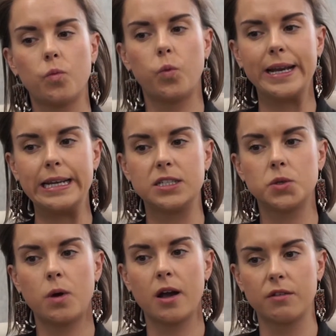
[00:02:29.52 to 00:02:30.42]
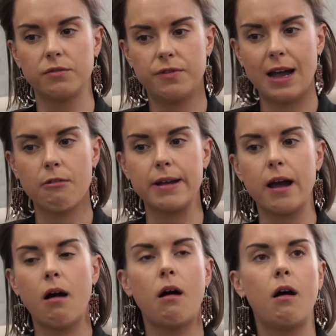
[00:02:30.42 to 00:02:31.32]
We need to work very
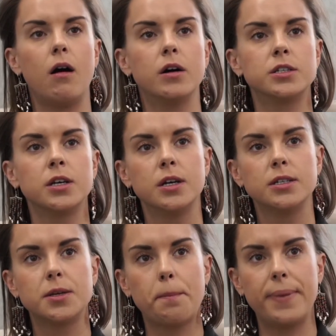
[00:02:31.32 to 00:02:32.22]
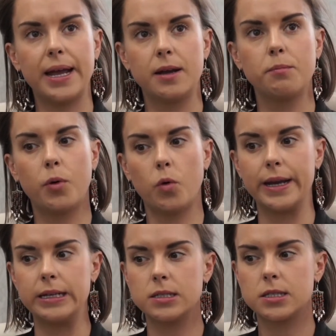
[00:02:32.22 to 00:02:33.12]
hard to
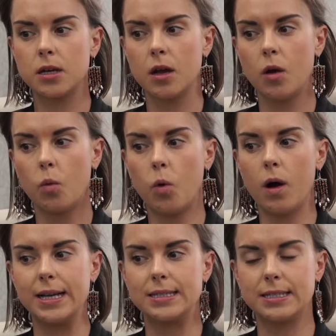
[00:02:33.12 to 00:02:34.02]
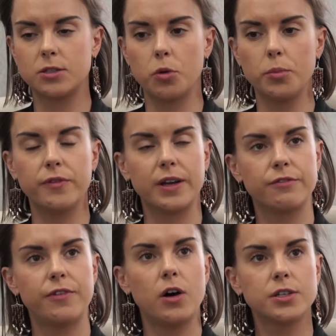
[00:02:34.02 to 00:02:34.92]
pinpoint why is this not moving
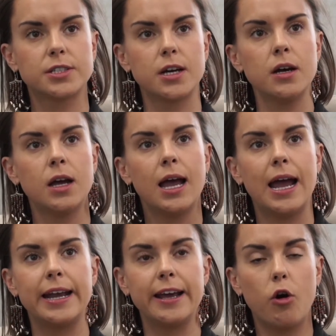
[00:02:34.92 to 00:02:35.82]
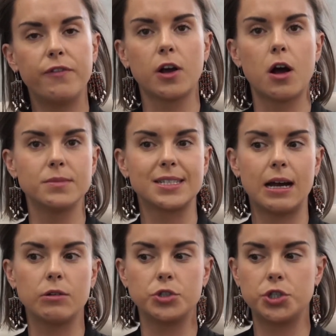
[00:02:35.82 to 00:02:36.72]
faster, and it often comes
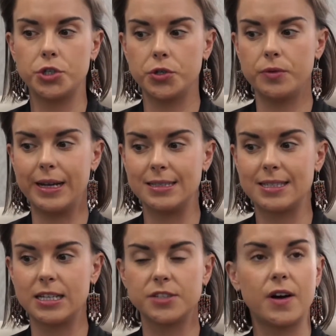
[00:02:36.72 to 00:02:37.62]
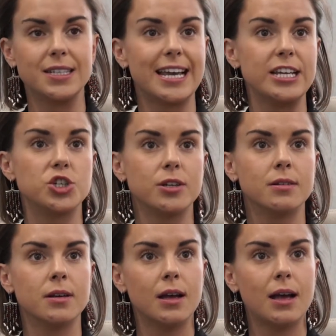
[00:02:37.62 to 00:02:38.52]
down to incentivization
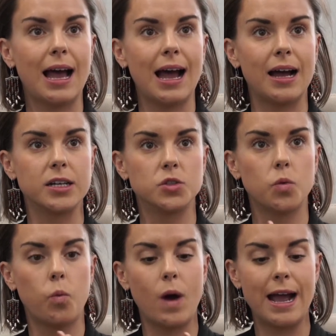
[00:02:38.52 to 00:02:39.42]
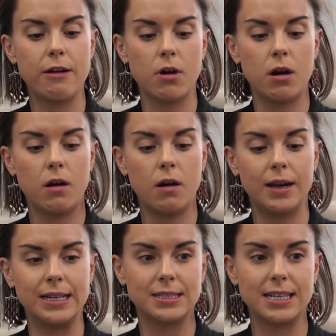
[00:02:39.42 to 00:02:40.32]
and where
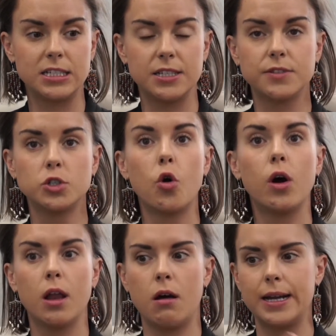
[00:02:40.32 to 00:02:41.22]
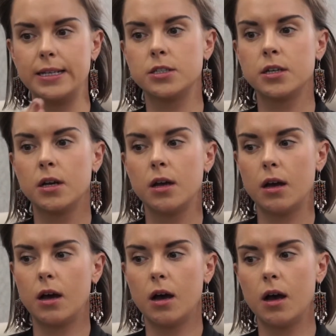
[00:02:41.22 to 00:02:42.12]
are incentives not aligned
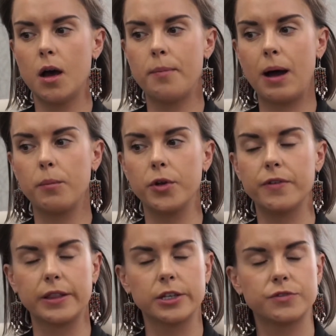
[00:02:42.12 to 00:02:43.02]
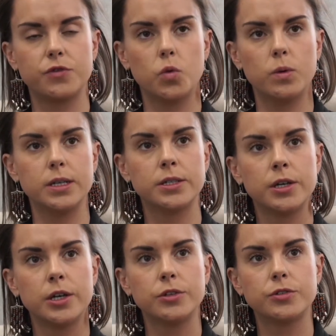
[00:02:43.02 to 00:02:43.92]
about moving this forward.
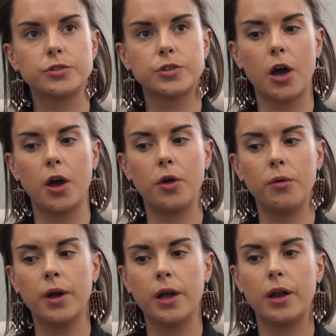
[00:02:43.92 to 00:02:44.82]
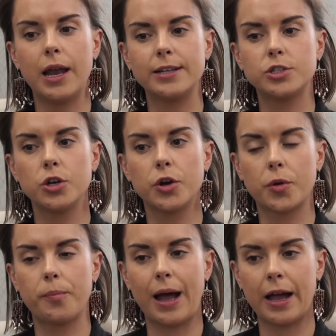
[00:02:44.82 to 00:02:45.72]
So let's
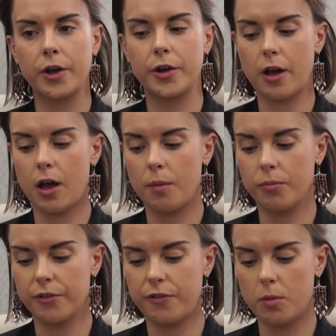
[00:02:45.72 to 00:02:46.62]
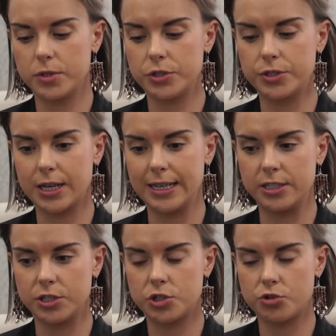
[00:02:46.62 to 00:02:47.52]
look back at the pharmaceutical
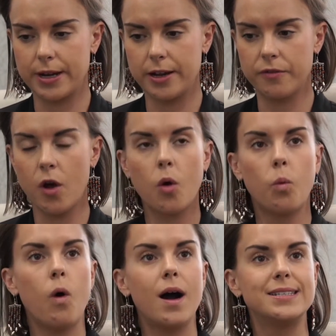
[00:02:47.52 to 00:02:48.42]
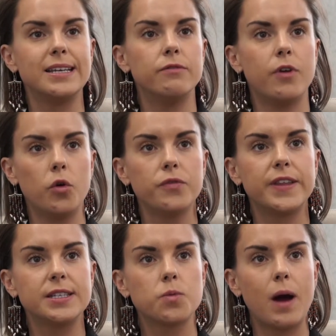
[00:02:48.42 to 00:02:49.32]
industry of why has it evolved
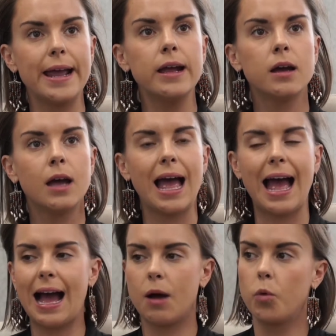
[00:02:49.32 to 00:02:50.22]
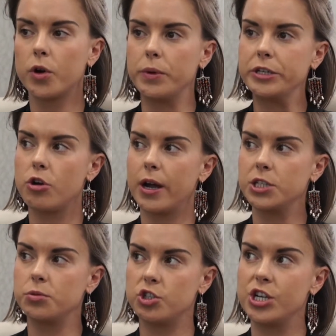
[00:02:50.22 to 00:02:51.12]
this way and what are we trying
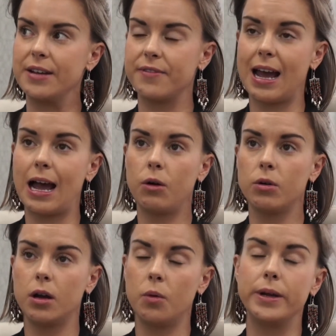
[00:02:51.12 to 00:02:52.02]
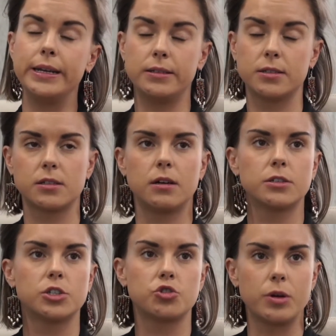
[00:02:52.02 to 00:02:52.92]
to achieve now, and we need to
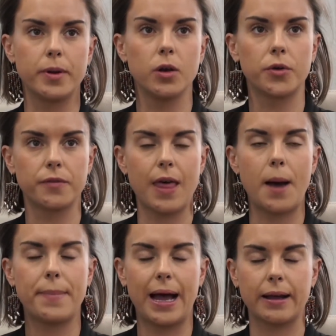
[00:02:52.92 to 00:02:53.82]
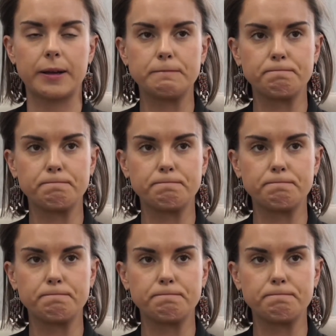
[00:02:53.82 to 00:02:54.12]
start to strip a lot of that back.